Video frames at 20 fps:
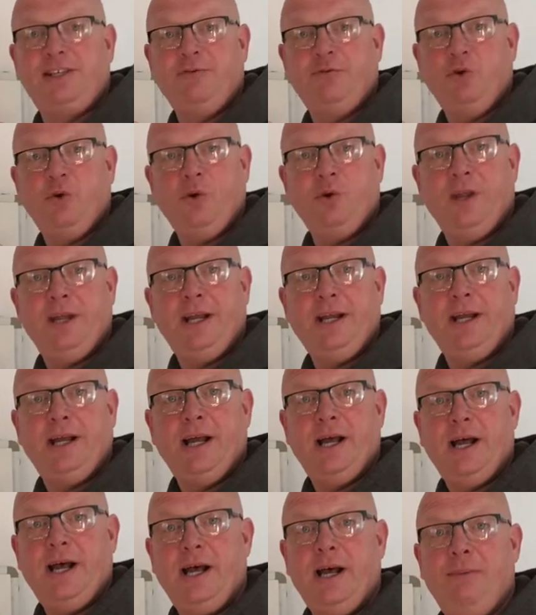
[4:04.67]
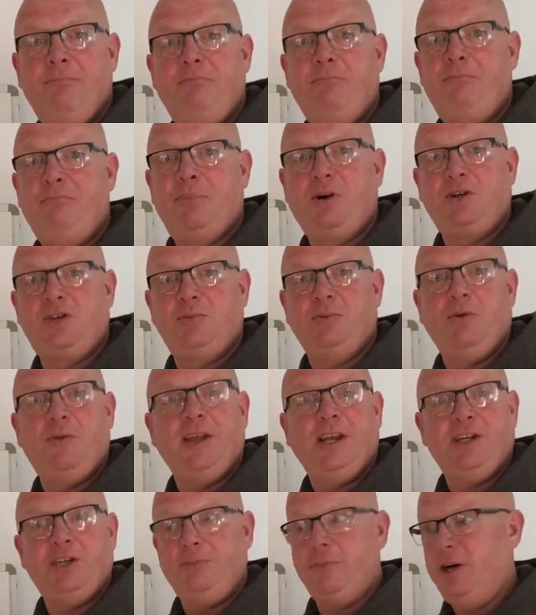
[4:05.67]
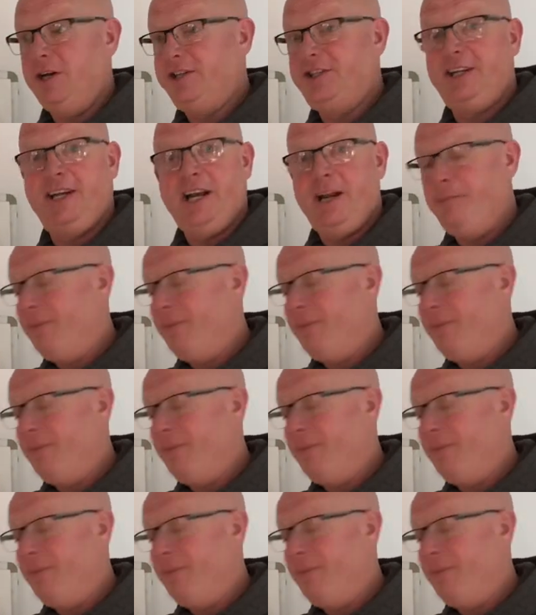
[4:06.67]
of all the possible things you might see in a